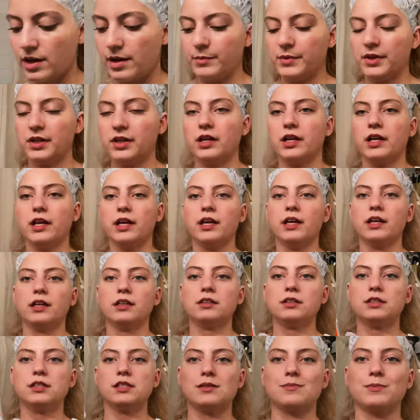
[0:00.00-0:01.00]
I'm gonna add
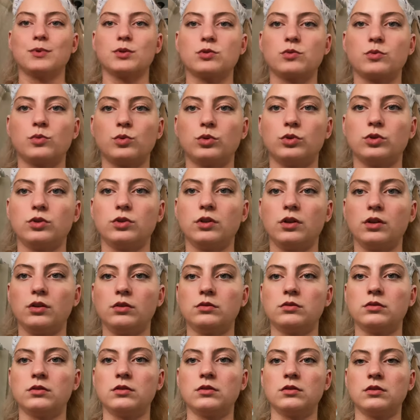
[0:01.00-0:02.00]
this much water.
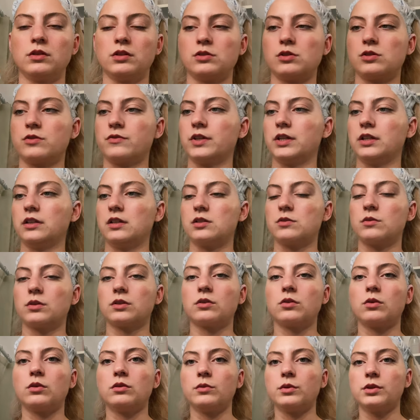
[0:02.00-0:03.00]
I just fill this with
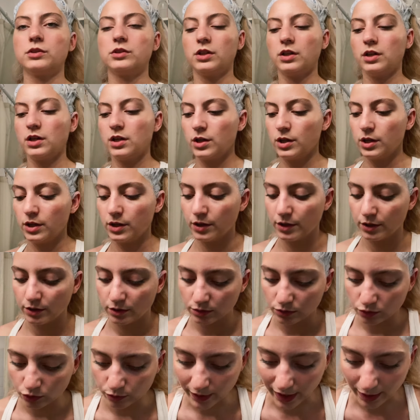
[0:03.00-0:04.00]
cold water
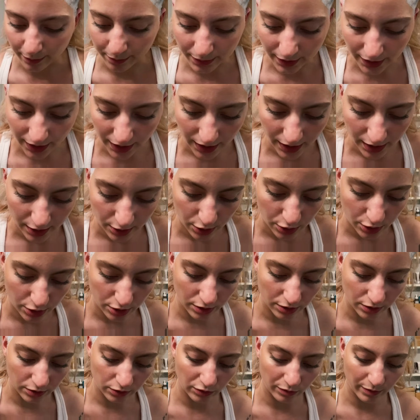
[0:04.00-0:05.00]
to my bleach
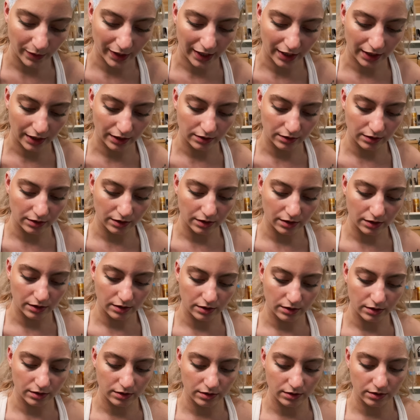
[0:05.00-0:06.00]
to make it to
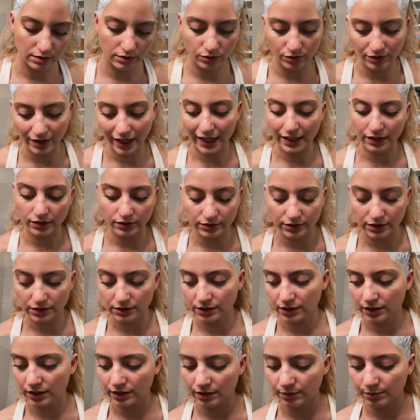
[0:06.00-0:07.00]
dilute it a
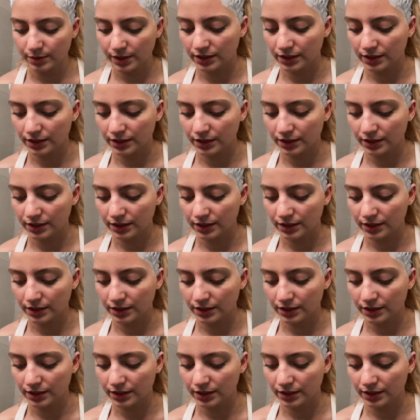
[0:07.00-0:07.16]
little